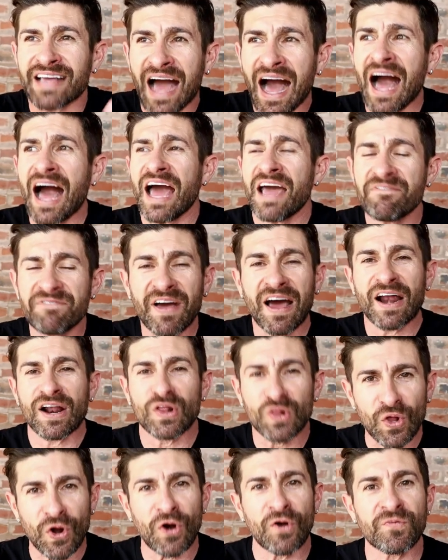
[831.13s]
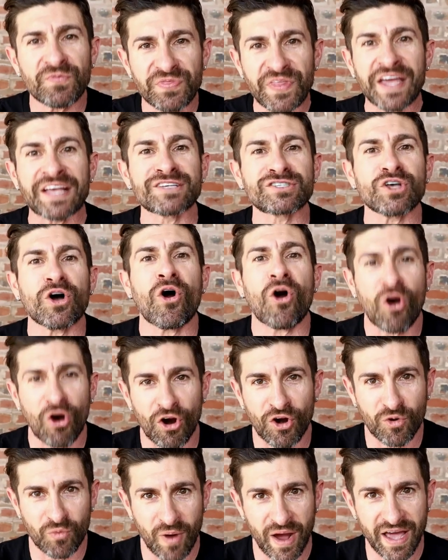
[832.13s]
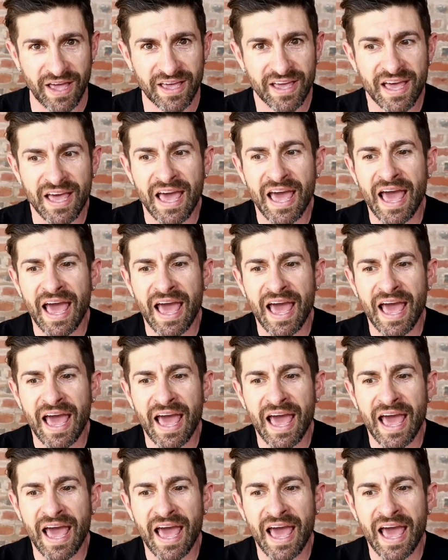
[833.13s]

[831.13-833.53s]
I've got to learn things the hard way.